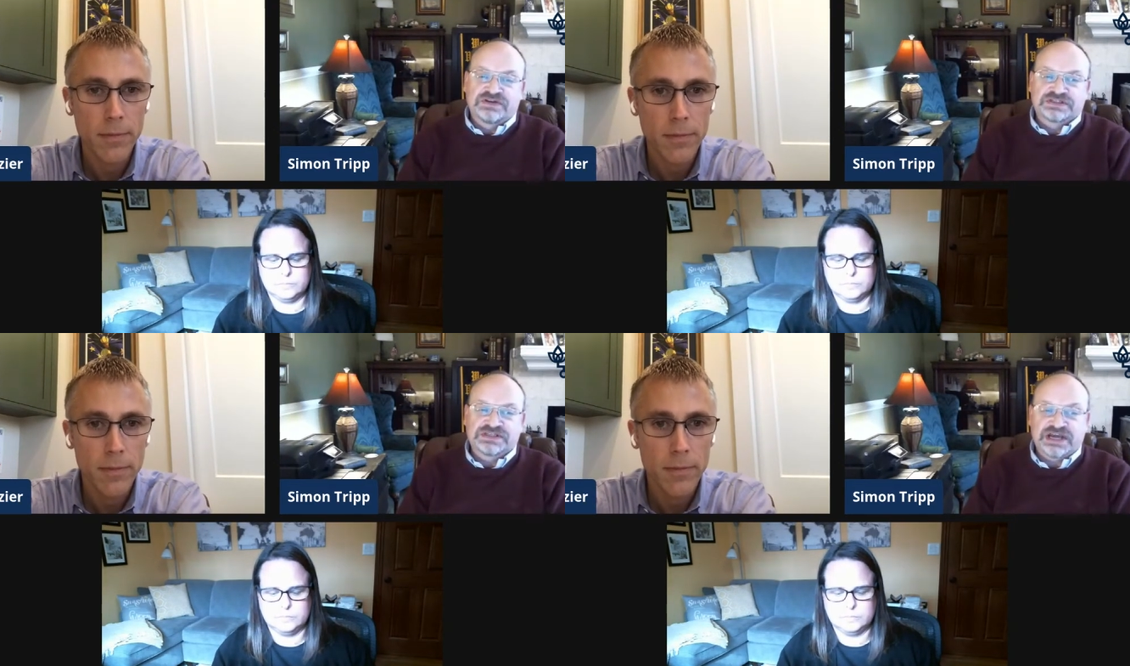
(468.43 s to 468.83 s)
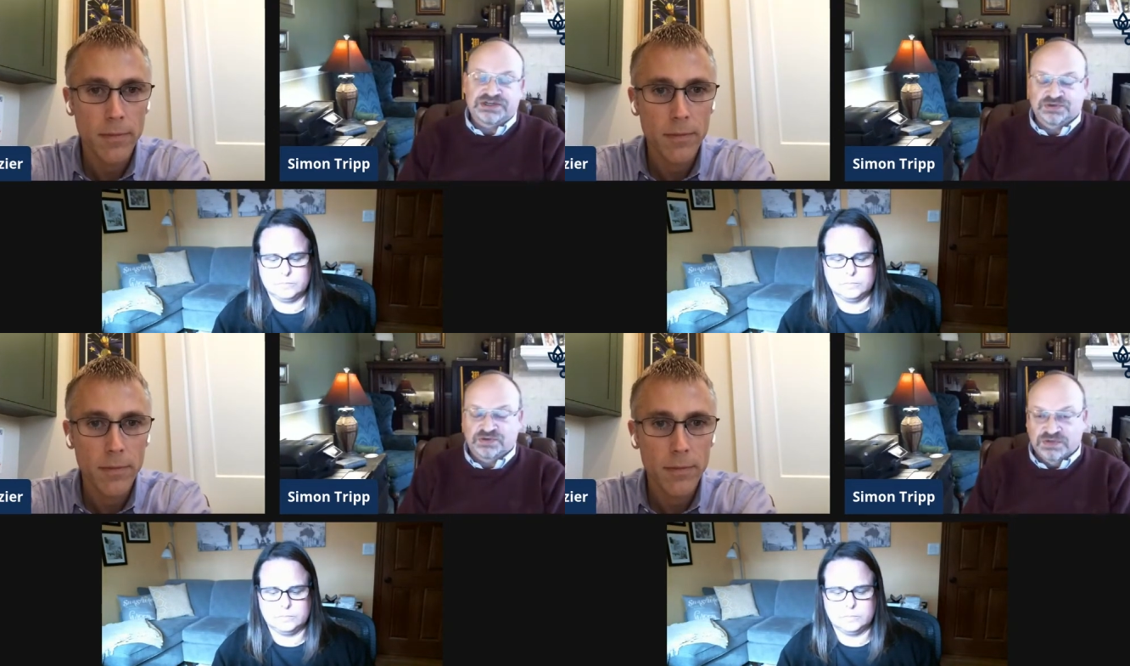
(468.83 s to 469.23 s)
Speaker 1: The
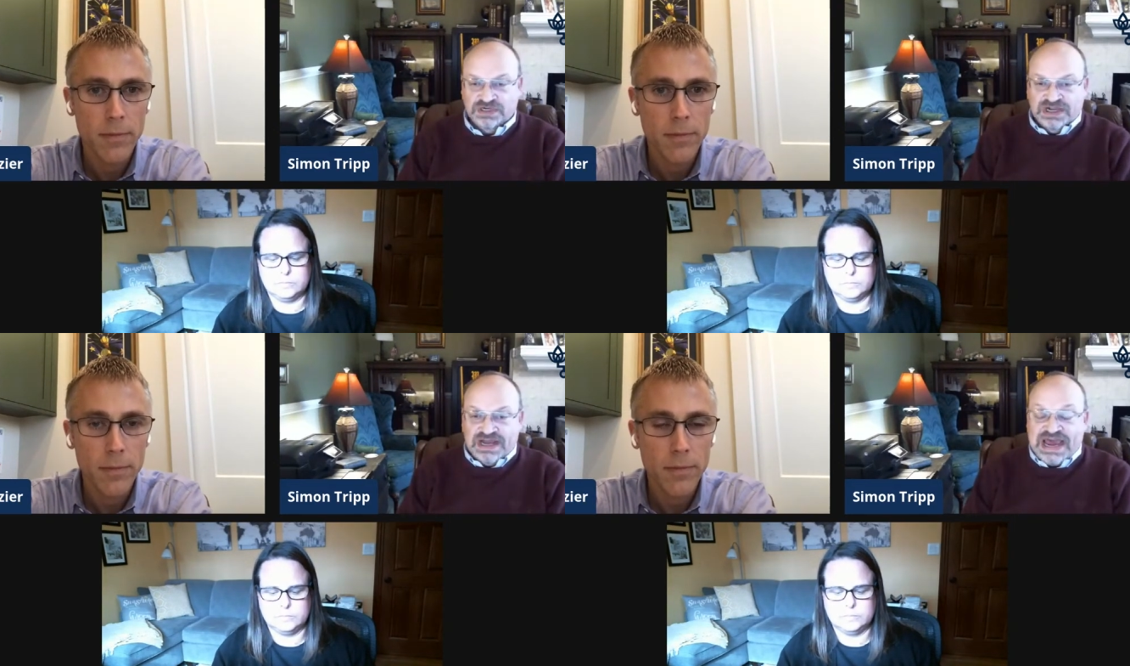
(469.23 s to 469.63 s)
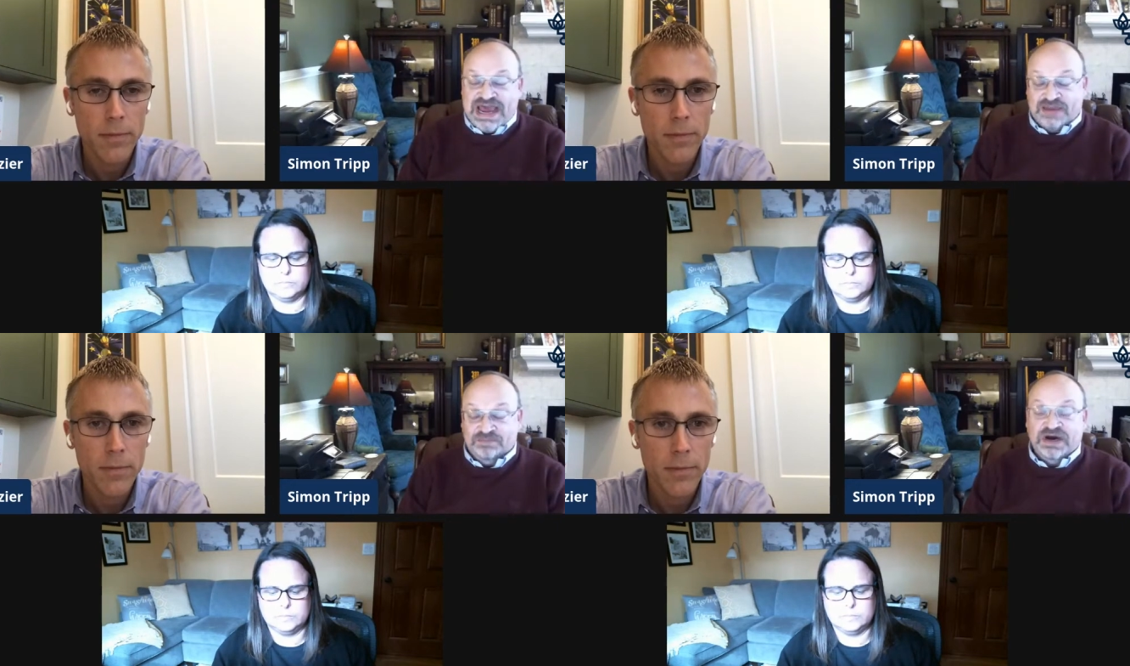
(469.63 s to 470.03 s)
actual
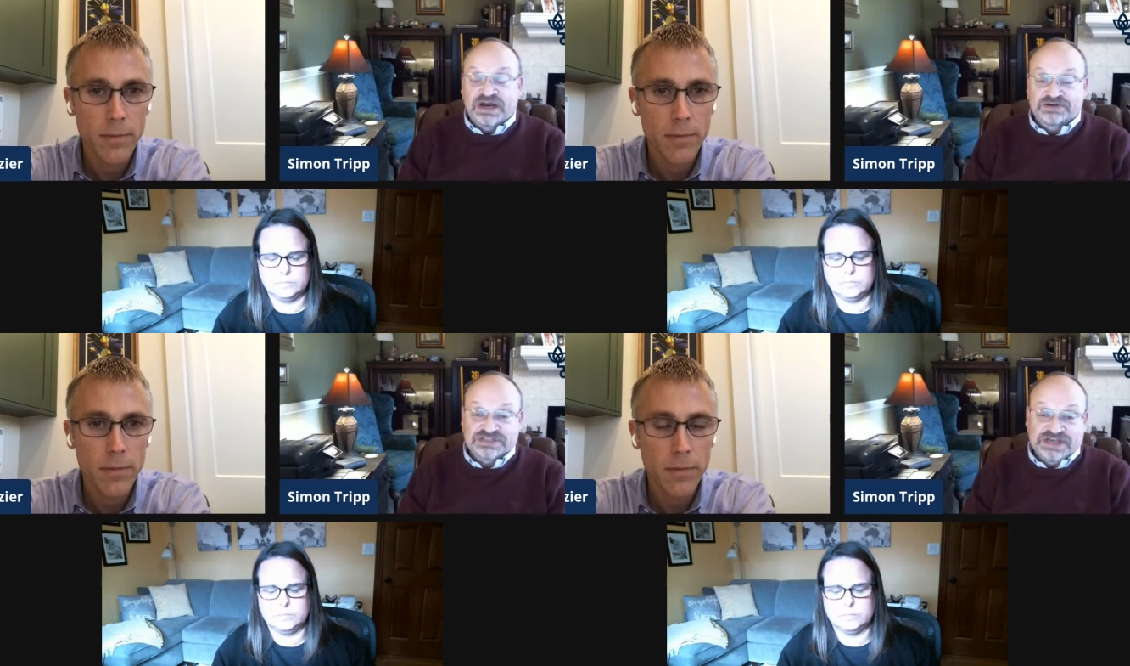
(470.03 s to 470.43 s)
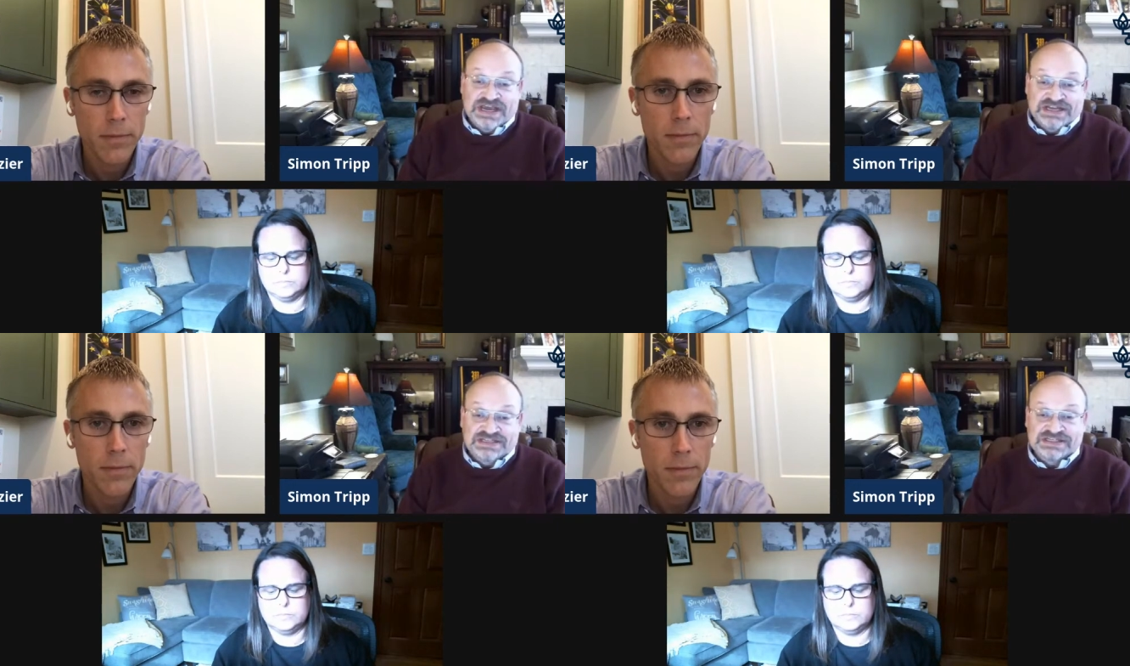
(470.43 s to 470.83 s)
ag
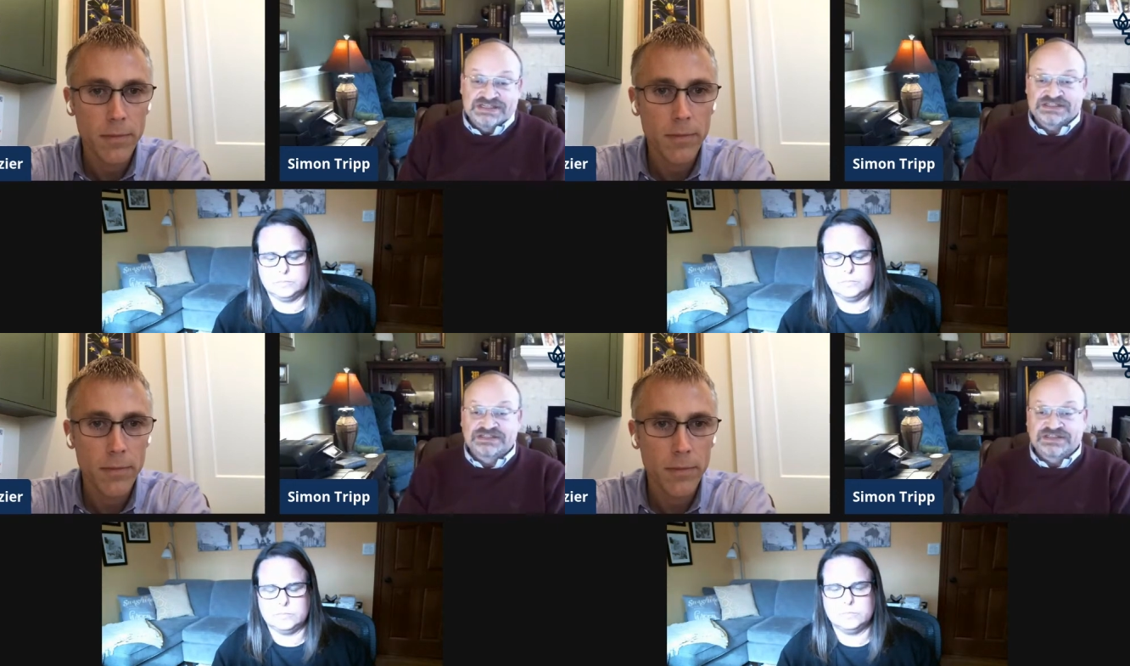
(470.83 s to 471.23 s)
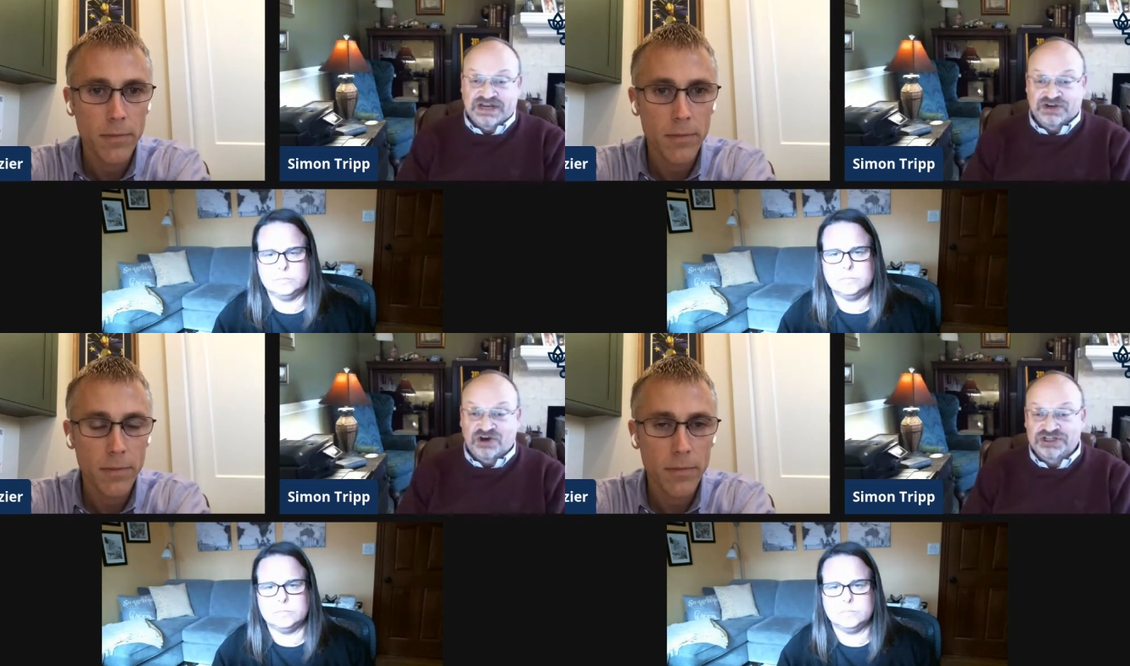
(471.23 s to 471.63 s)
biosciences
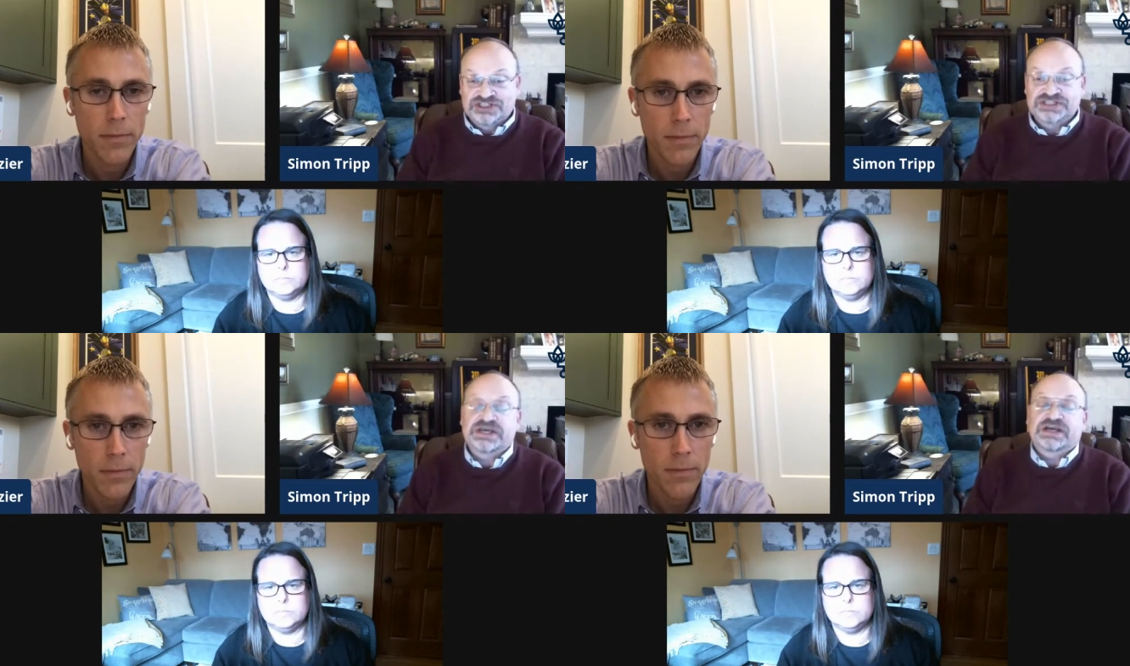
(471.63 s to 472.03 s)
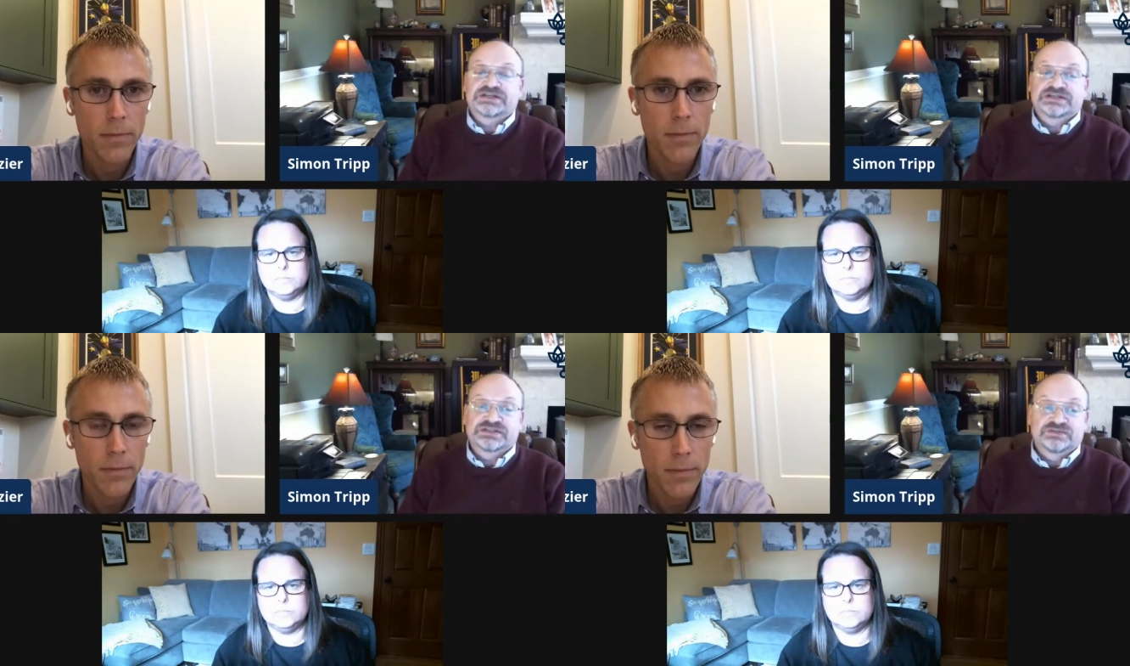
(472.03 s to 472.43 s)
technology
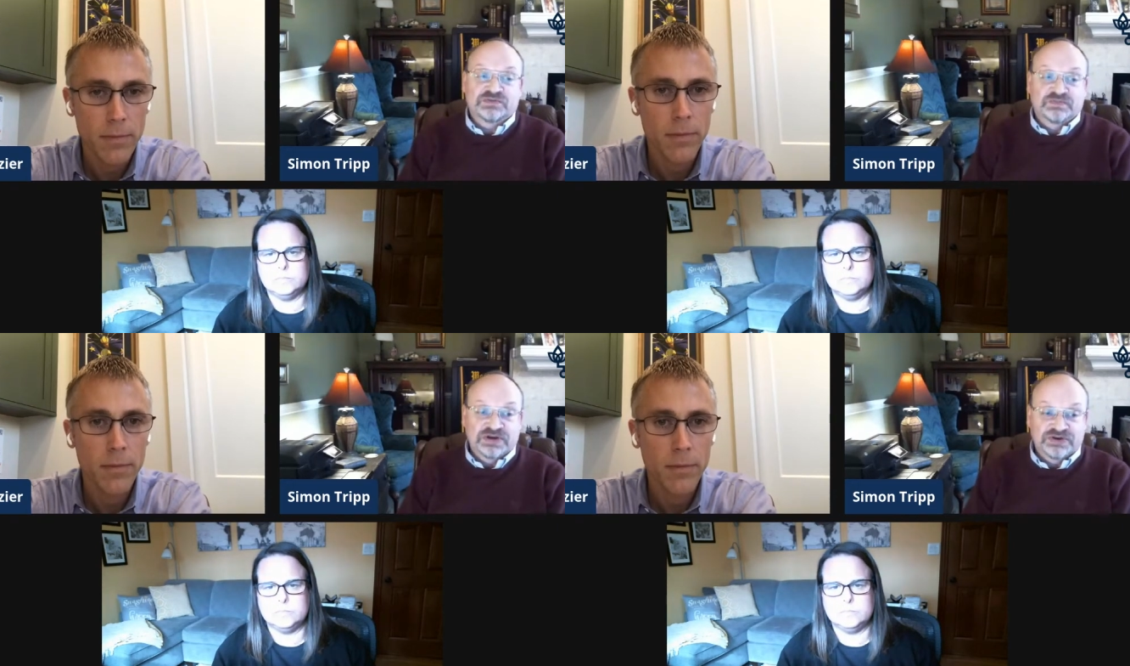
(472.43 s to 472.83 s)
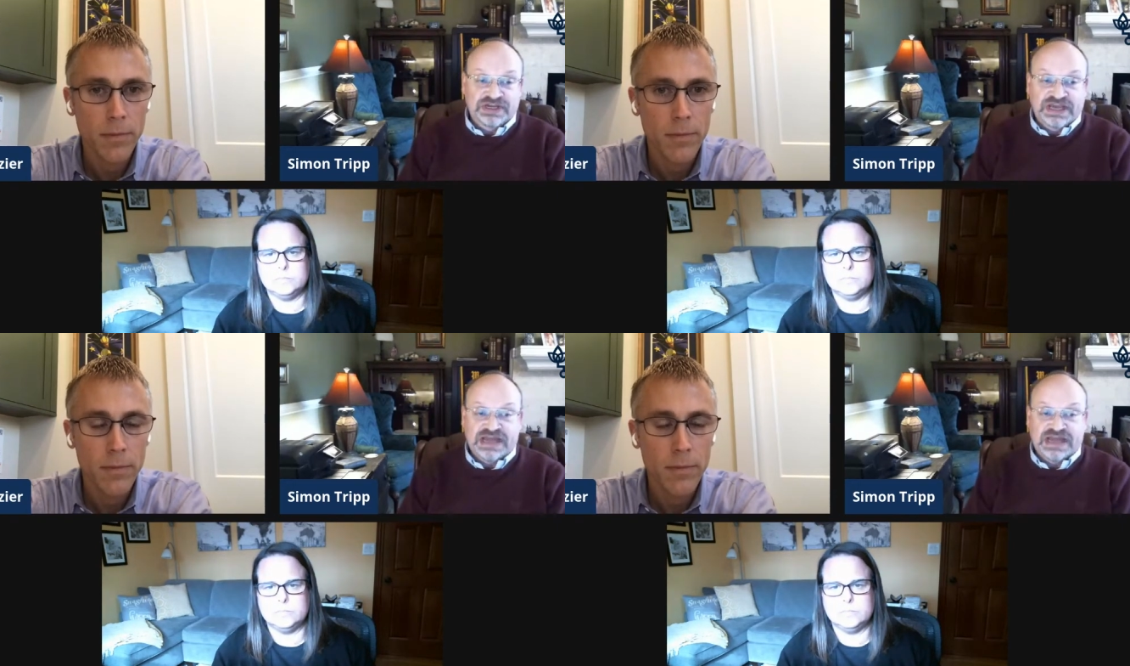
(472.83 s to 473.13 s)
sectors that we've been looking at,